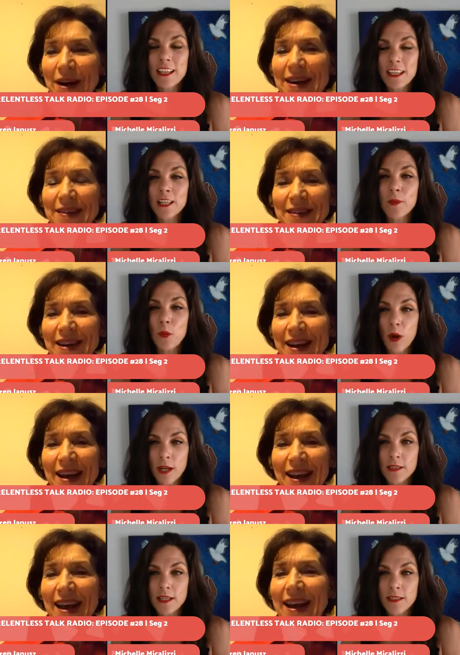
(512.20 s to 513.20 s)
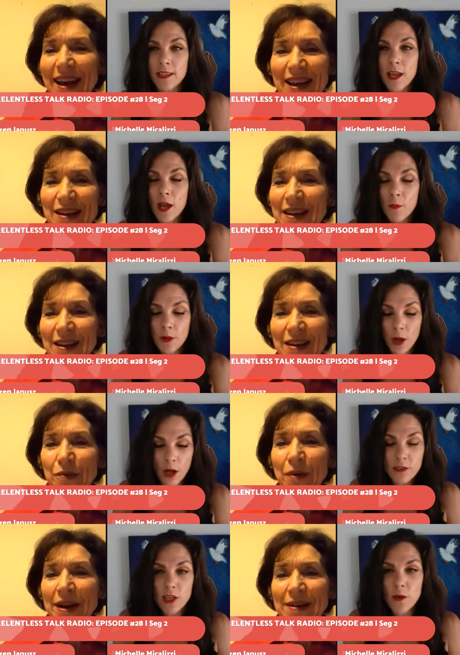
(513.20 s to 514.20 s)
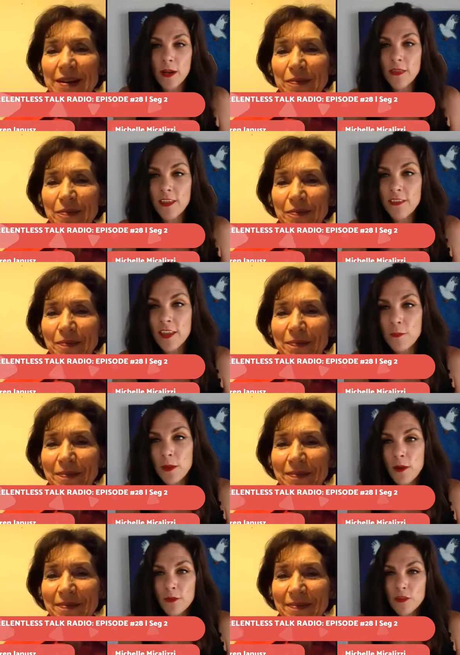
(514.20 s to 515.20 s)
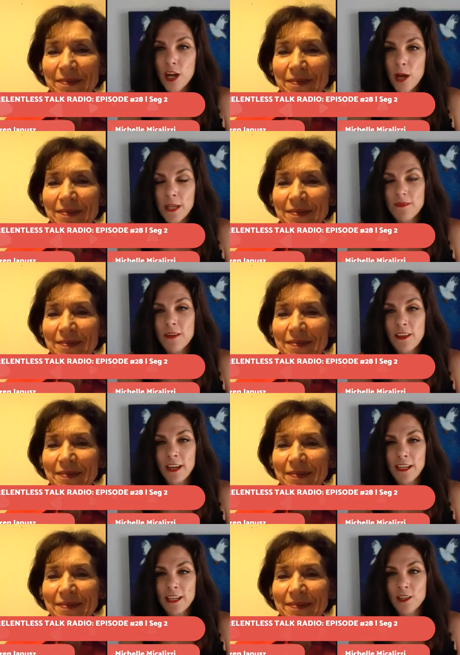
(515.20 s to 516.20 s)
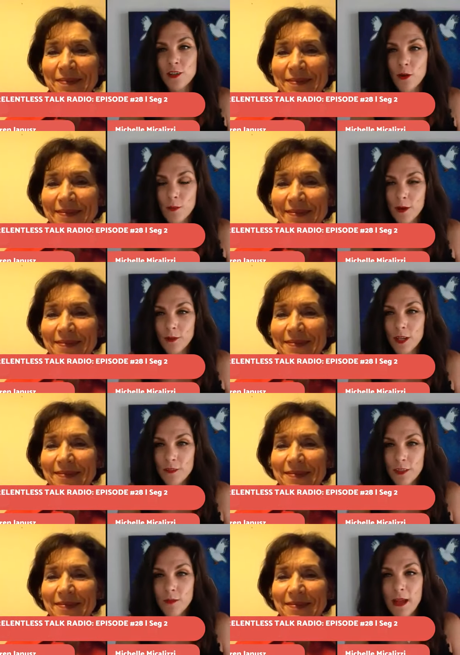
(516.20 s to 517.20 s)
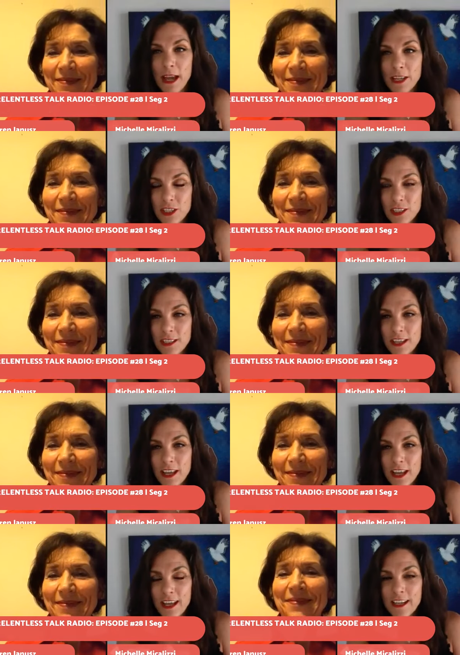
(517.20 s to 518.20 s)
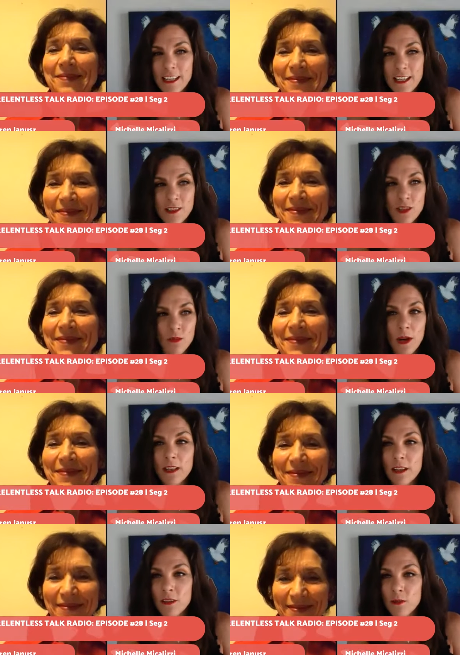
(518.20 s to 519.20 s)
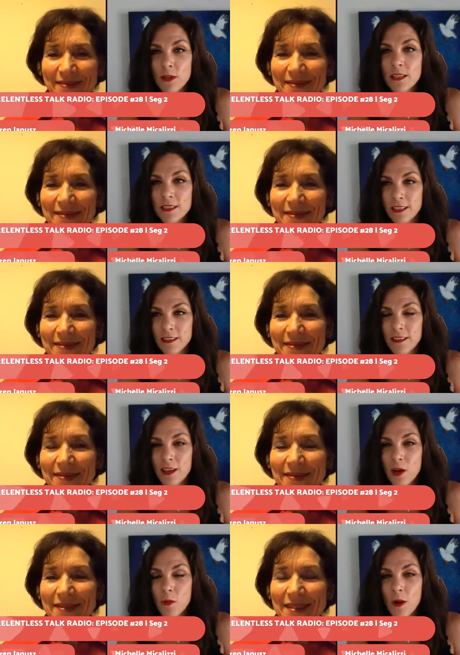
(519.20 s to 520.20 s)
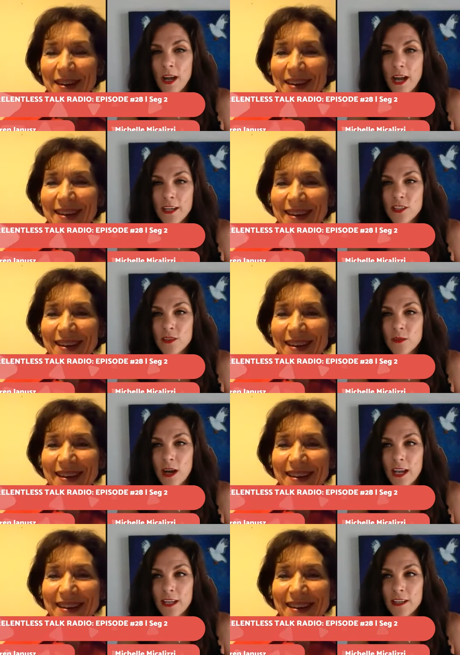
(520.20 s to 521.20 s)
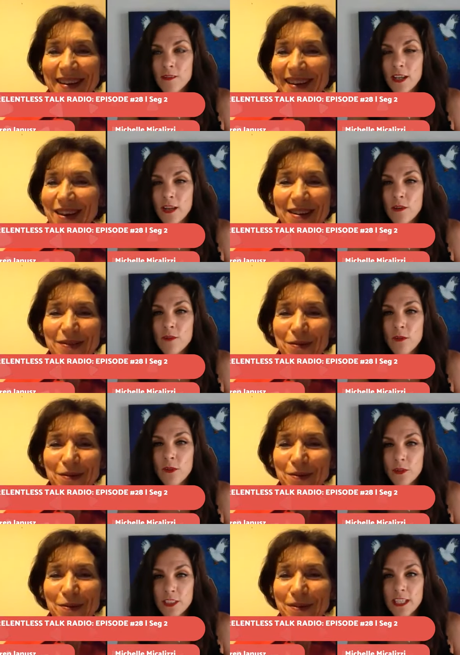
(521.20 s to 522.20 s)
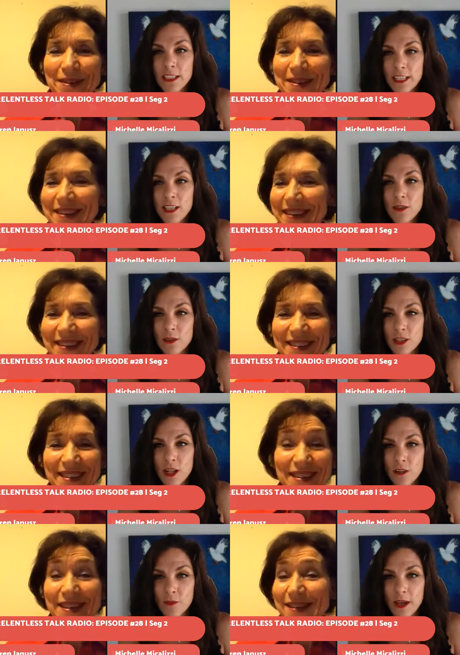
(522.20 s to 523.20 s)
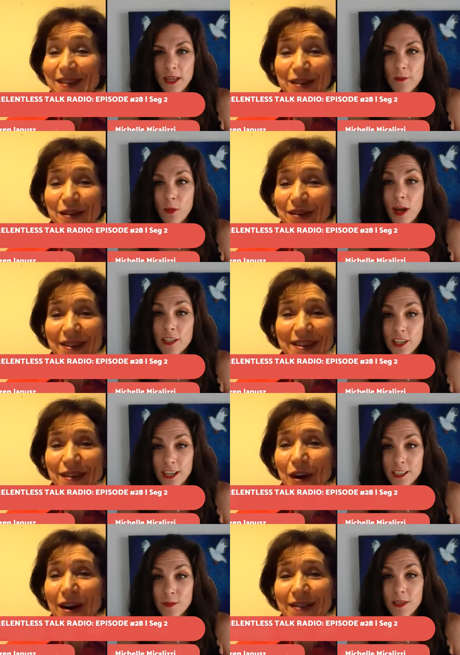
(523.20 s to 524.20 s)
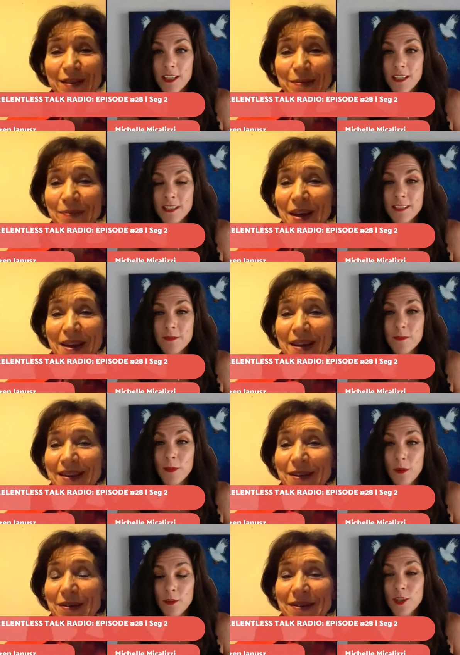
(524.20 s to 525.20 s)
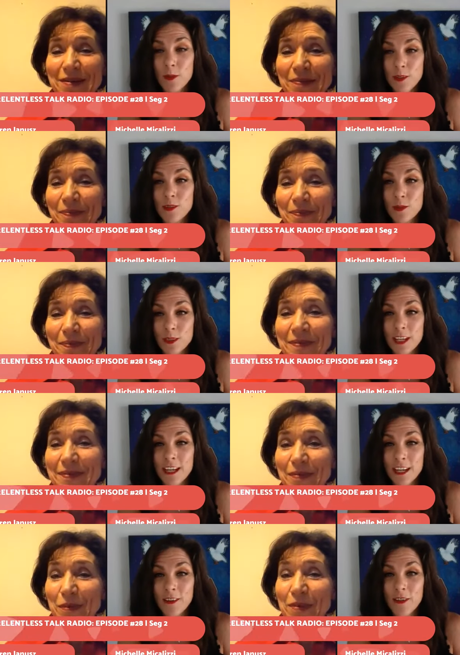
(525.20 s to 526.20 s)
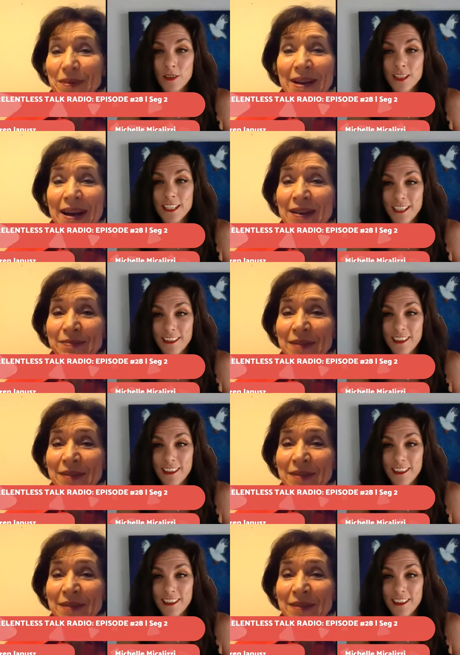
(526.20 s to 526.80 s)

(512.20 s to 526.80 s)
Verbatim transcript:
Speaker 1: healing process. But also, right. I think that my brother taught me everything I need to know about love and compassion, and he is directly the reason why I do. I interview 13 leaders in all of my projects. Awesome. My brother committed suicide on the 13th. Yeah.